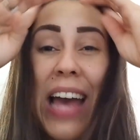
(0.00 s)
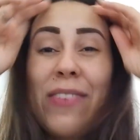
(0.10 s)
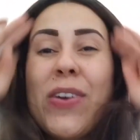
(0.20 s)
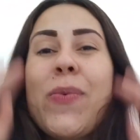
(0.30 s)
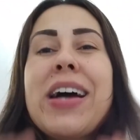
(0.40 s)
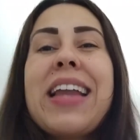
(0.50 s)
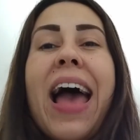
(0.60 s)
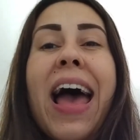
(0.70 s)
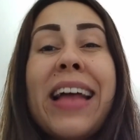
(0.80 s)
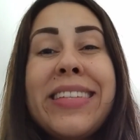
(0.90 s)
everyone,
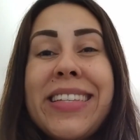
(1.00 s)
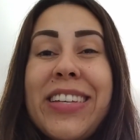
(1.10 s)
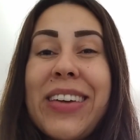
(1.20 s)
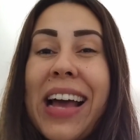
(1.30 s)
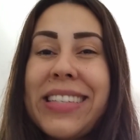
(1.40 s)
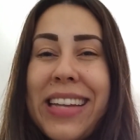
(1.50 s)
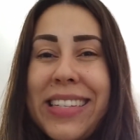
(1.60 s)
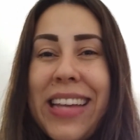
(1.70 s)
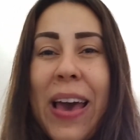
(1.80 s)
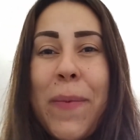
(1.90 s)
and see you guys
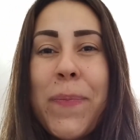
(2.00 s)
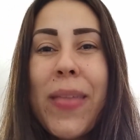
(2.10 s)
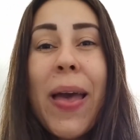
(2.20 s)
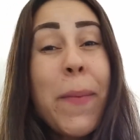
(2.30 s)
next time.